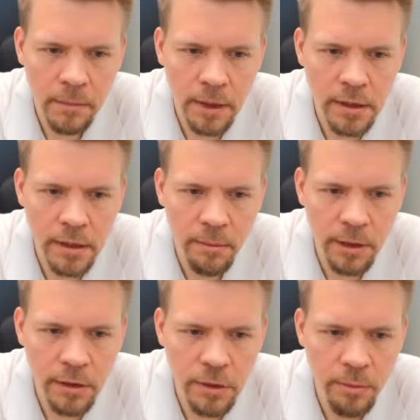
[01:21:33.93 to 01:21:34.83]
It's a
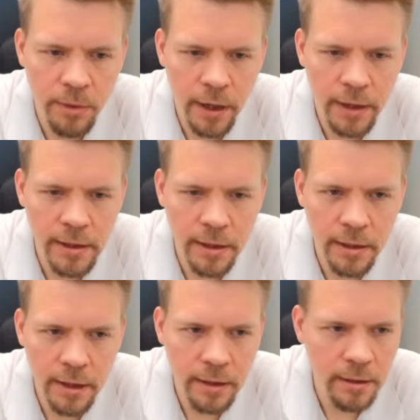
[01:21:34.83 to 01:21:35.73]
bit
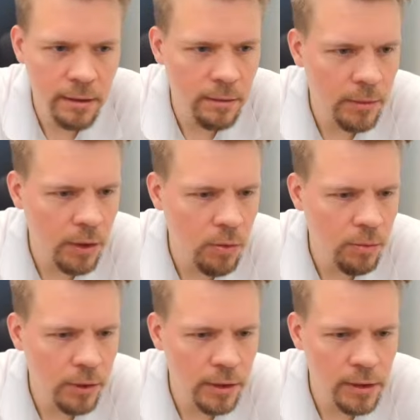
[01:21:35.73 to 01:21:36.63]
surprising that my
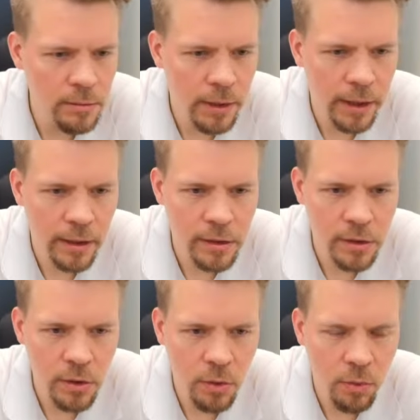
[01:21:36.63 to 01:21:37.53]
opponent is playing
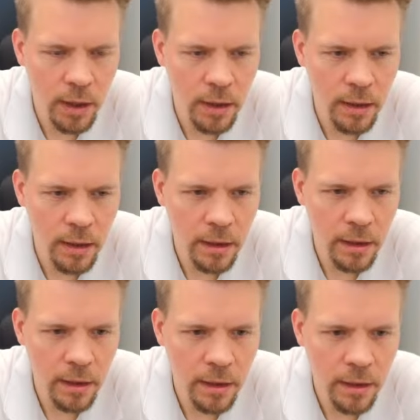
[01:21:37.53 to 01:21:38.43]
so well,
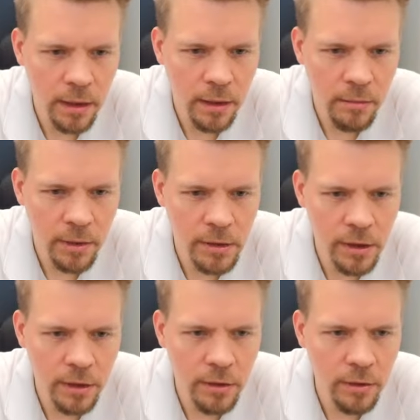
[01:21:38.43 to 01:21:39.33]
because
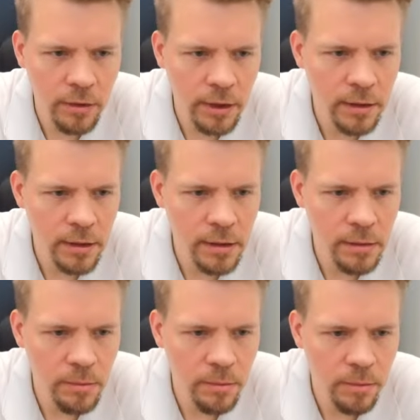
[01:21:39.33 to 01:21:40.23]
I thought that
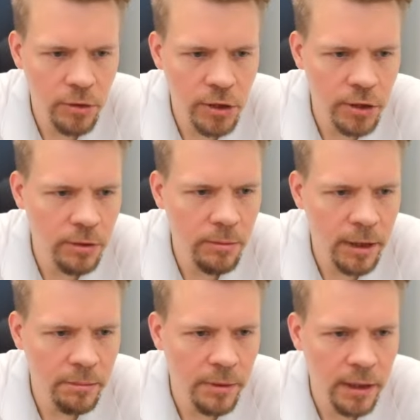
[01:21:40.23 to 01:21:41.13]
this position
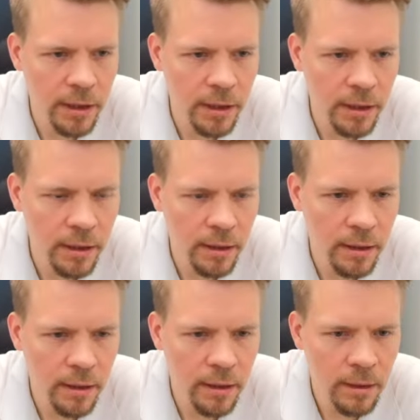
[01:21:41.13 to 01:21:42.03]
might be
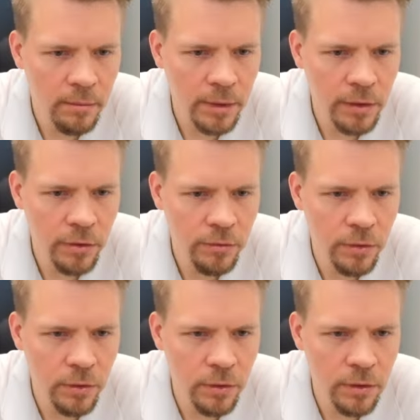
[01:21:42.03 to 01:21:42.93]
better
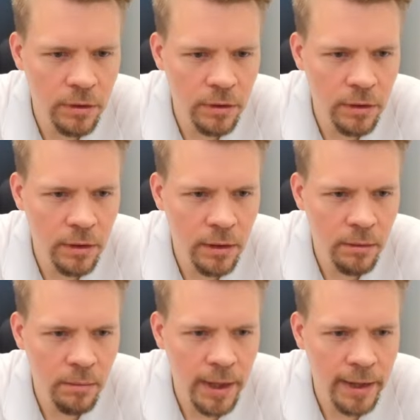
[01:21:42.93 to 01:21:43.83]
for
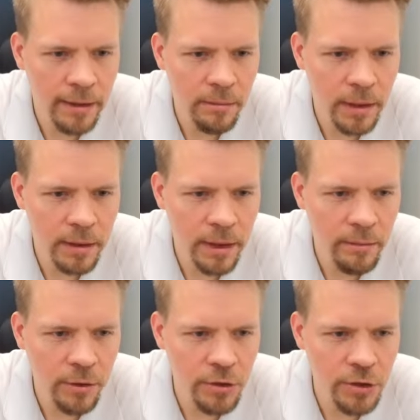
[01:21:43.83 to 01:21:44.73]
black, but
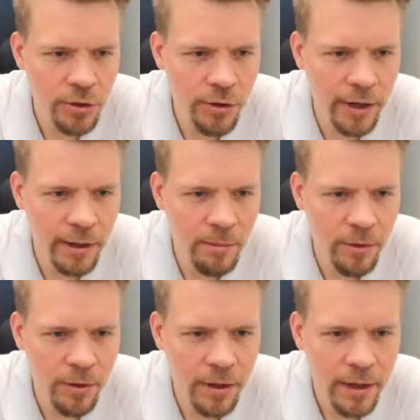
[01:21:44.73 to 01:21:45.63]
I'm not sure
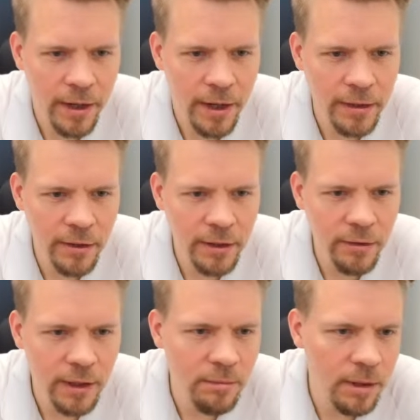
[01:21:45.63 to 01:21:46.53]
anymore. I try to
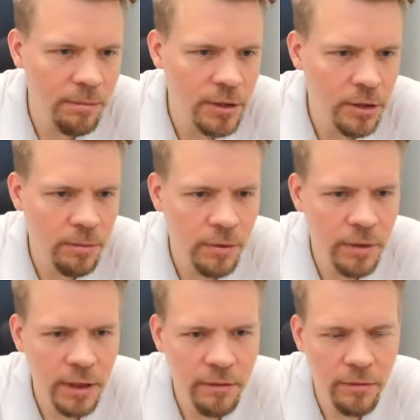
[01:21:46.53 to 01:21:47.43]
get my bishop on
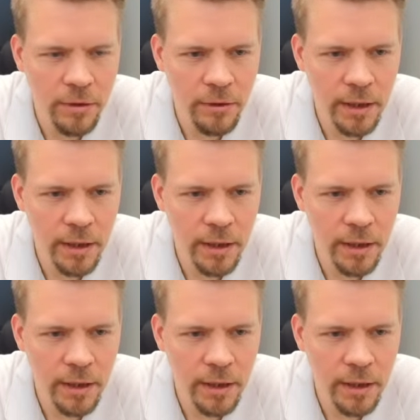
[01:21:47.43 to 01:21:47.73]
d4.